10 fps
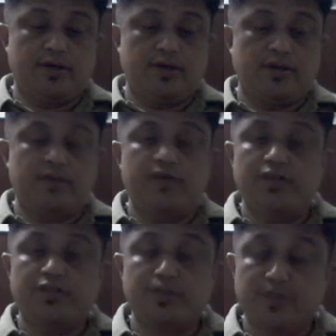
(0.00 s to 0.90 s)
In a very
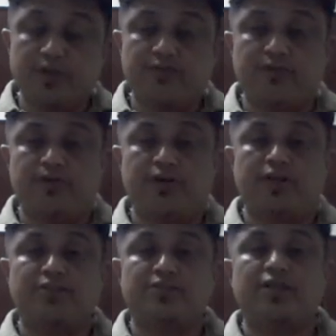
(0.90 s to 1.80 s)
simpler form, we
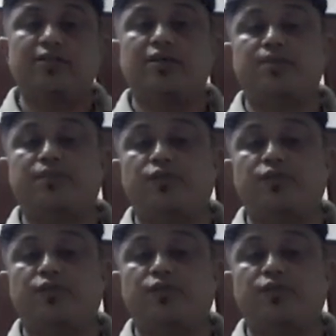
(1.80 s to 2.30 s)
can say that a